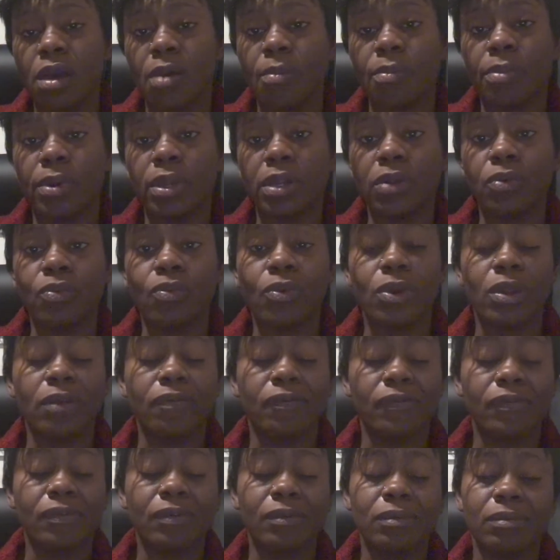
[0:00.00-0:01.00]
But
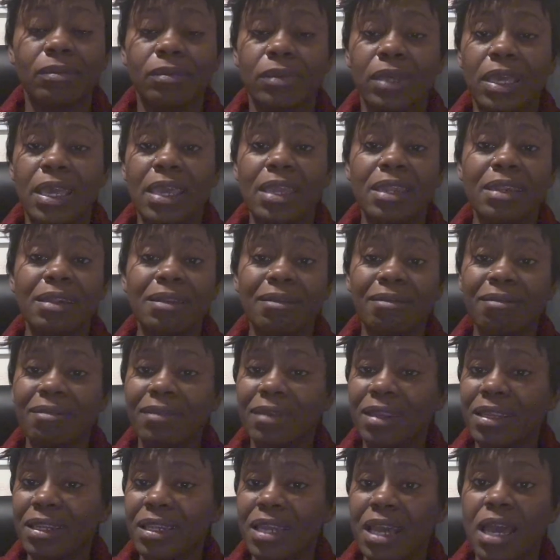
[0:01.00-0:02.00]
with in
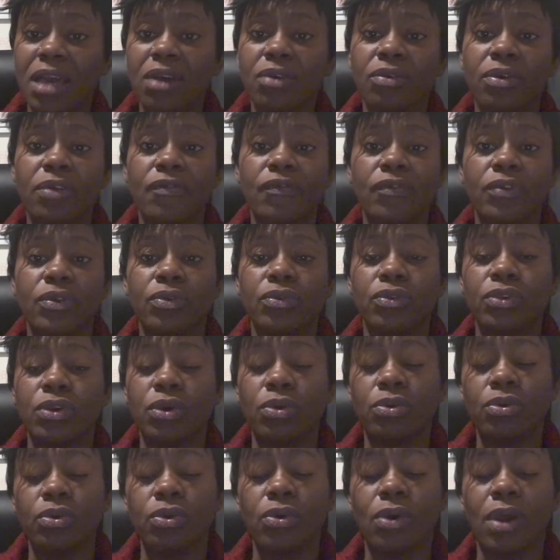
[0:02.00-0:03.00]
the Dow, if you
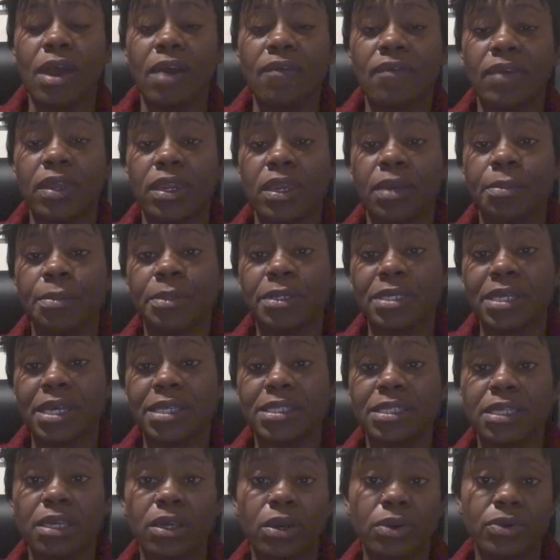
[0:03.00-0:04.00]
don't know how any ambition, I
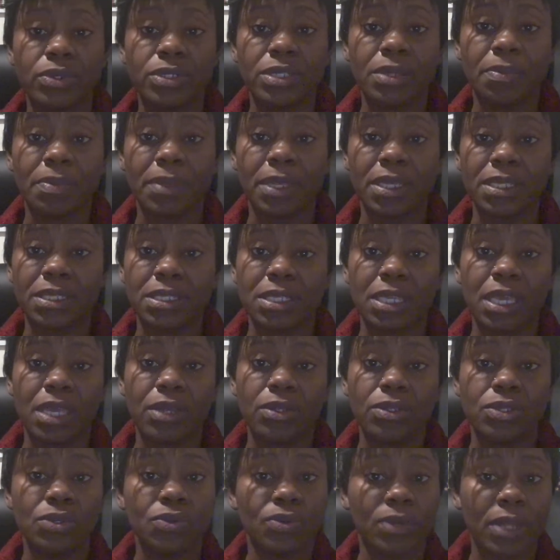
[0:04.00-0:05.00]
said go something
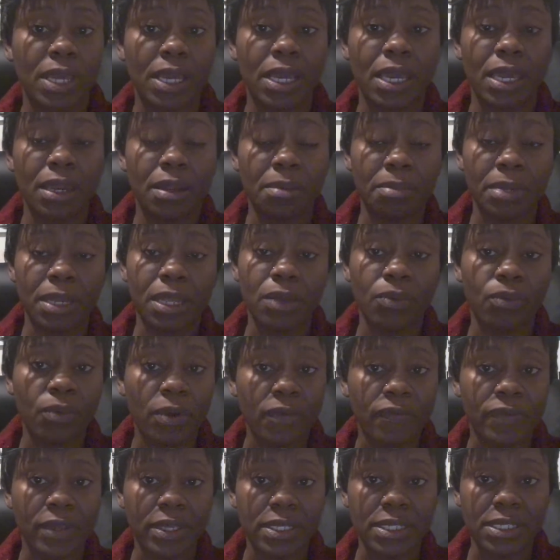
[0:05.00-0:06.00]
skin tone that kind of blend
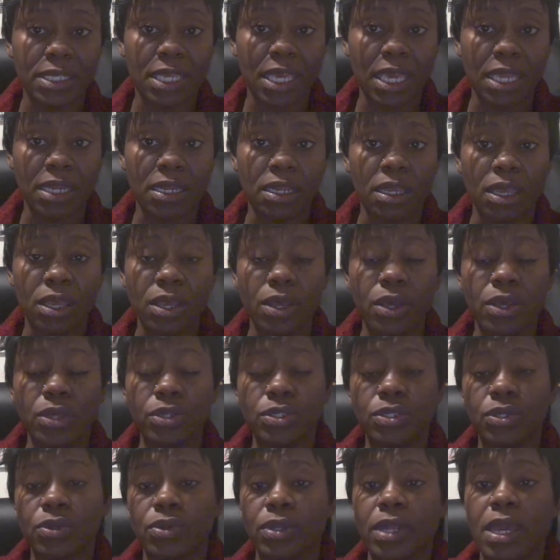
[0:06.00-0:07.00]
with your skin,
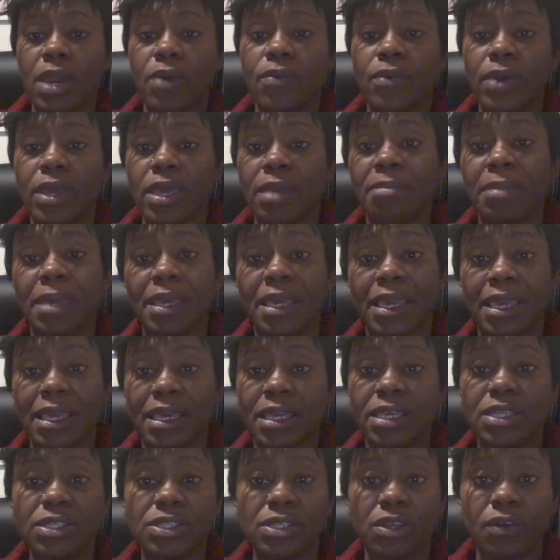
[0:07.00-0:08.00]
so that way it make it
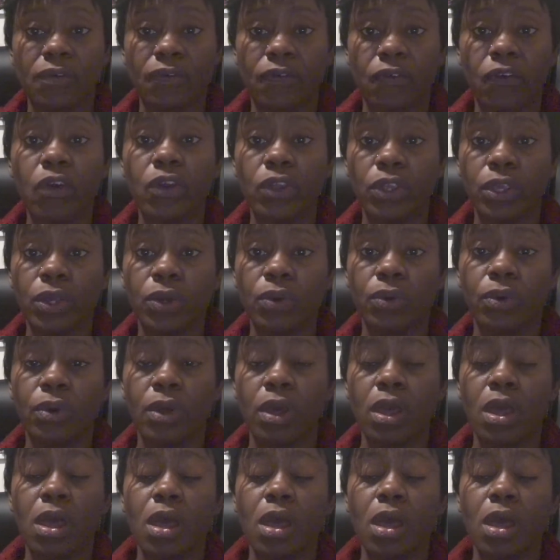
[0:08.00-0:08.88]
easier for you.